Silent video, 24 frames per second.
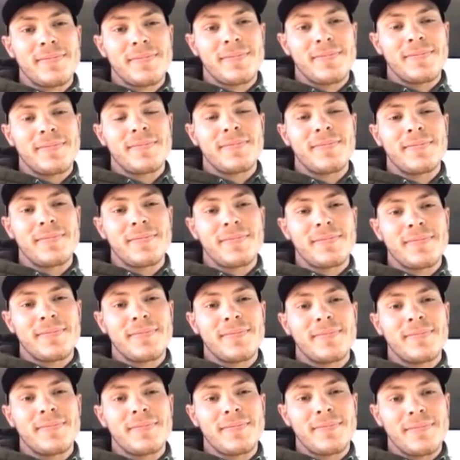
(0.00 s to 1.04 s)

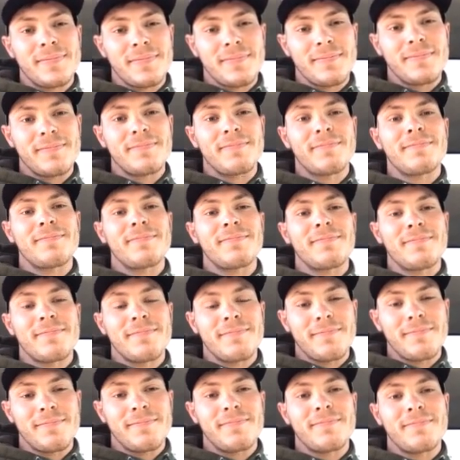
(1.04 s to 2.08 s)

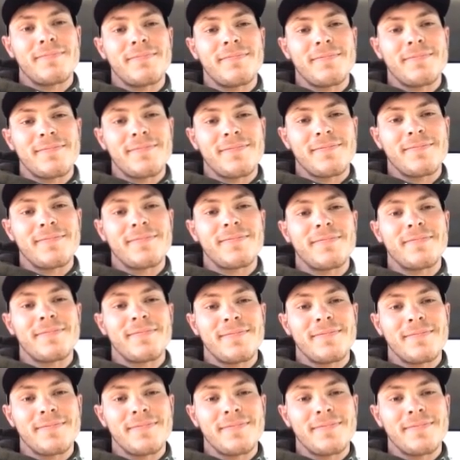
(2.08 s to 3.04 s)
(silent)